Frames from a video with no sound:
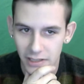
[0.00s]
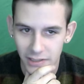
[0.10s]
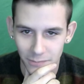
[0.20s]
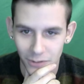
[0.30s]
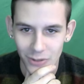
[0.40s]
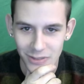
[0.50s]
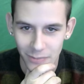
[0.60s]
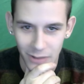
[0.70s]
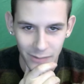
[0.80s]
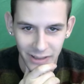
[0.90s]
most
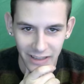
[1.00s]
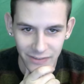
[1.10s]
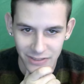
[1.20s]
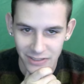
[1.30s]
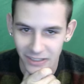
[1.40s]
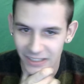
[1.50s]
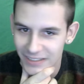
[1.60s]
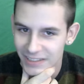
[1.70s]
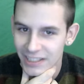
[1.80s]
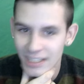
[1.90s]
about my life is gone.
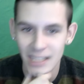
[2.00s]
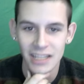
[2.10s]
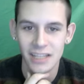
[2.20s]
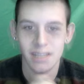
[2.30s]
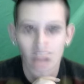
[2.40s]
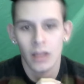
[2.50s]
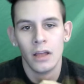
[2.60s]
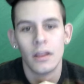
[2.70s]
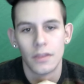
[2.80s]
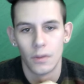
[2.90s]

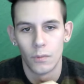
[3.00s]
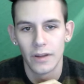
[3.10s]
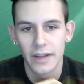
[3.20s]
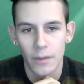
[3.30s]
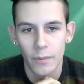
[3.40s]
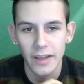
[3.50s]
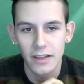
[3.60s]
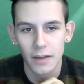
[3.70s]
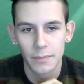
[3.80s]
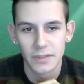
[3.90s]
The one I wake
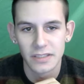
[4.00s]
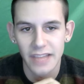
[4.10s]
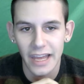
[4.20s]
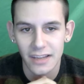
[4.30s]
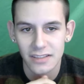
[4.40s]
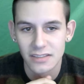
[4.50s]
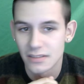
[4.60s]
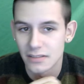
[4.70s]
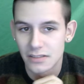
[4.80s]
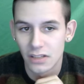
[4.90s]
up and
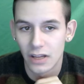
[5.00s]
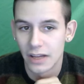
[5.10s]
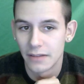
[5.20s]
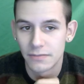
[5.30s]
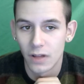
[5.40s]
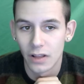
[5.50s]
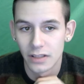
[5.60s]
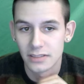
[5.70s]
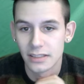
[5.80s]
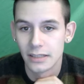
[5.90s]
text till I fall
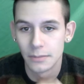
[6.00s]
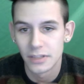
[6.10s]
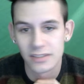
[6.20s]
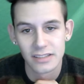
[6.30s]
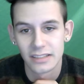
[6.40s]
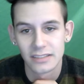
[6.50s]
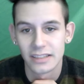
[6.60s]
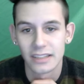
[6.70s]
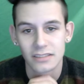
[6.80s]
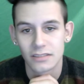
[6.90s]
asleep doesn't
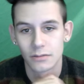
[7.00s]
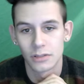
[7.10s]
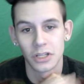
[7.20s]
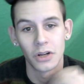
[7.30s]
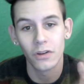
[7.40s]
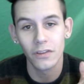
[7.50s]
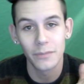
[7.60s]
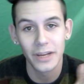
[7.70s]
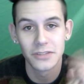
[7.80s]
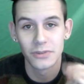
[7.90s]
exist. The girl of
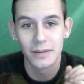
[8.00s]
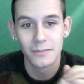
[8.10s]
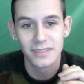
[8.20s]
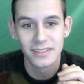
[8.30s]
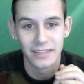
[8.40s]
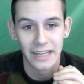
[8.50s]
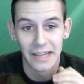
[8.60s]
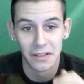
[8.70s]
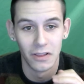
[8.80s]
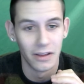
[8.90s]
my dreams that
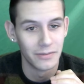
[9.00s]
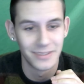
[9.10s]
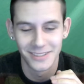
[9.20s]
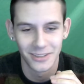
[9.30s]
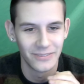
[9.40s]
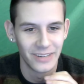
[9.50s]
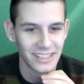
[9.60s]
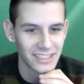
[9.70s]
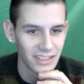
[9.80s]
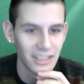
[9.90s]
I loved so
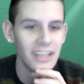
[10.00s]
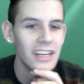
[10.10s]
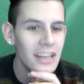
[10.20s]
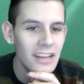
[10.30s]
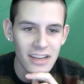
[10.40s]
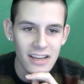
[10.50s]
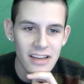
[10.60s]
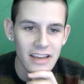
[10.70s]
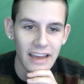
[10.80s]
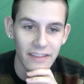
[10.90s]
much
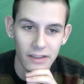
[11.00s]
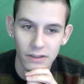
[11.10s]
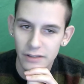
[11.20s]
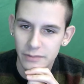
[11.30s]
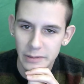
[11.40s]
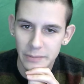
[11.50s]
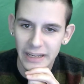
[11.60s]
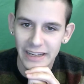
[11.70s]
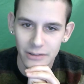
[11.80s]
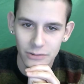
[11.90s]
and that loved me
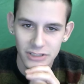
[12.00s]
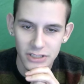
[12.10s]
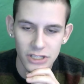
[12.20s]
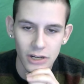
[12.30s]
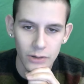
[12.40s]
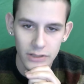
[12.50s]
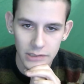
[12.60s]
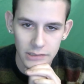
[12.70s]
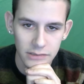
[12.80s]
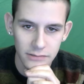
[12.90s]
back was a joke.
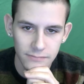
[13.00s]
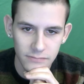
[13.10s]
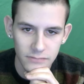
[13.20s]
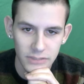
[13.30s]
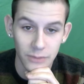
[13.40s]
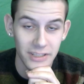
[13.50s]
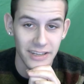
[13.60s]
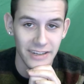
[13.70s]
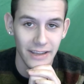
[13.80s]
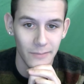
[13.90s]
It was a
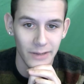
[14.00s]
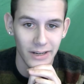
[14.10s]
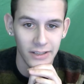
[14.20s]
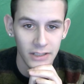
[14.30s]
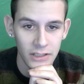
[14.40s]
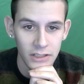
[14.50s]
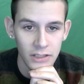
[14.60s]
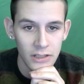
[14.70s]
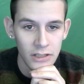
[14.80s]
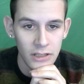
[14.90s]
nightmare.
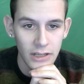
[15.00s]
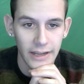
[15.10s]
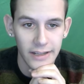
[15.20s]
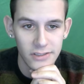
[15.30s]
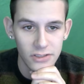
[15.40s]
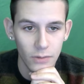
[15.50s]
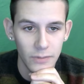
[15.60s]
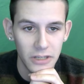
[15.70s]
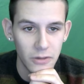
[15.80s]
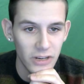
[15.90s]
I had so
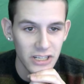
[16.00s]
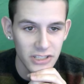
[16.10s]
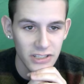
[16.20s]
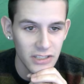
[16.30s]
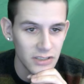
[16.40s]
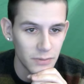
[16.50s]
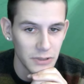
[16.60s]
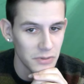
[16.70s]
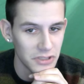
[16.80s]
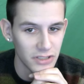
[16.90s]
many questions, but
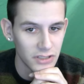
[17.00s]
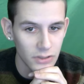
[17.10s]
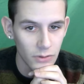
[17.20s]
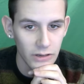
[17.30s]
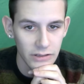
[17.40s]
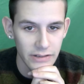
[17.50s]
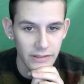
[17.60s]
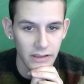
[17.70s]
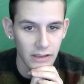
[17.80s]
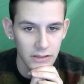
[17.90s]
it was just so hard to
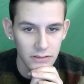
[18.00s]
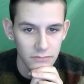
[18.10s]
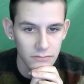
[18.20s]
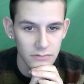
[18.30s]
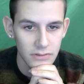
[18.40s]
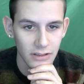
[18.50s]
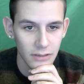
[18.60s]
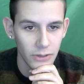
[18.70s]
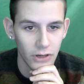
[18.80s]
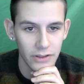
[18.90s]
think. Think
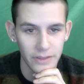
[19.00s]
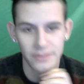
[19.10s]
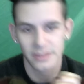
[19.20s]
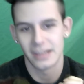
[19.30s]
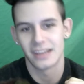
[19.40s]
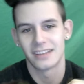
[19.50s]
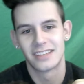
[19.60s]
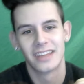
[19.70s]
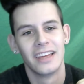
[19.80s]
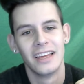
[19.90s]
about all the
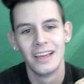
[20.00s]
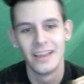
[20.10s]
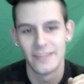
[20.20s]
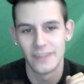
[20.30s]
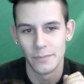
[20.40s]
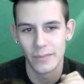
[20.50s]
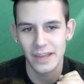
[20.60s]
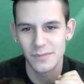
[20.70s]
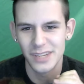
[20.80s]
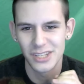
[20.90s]
things that
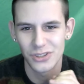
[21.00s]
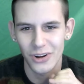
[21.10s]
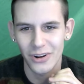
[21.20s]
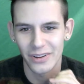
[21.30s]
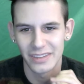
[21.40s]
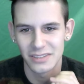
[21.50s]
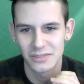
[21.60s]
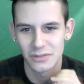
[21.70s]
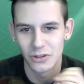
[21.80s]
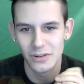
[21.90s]
made me sure
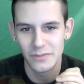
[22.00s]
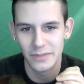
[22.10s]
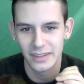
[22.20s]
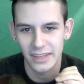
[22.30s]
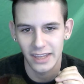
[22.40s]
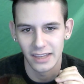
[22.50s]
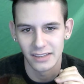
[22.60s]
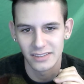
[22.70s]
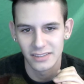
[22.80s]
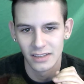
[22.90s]
this couldn't be the case